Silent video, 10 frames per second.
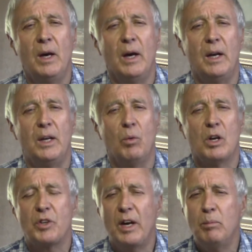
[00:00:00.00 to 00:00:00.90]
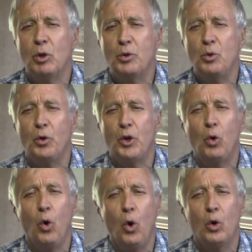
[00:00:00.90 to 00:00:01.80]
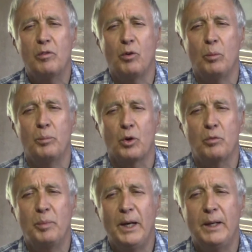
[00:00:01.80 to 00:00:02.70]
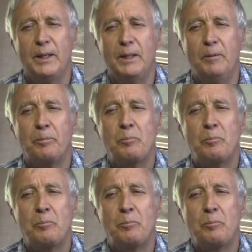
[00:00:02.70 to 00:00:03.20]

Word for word: and he was able to record for prosperity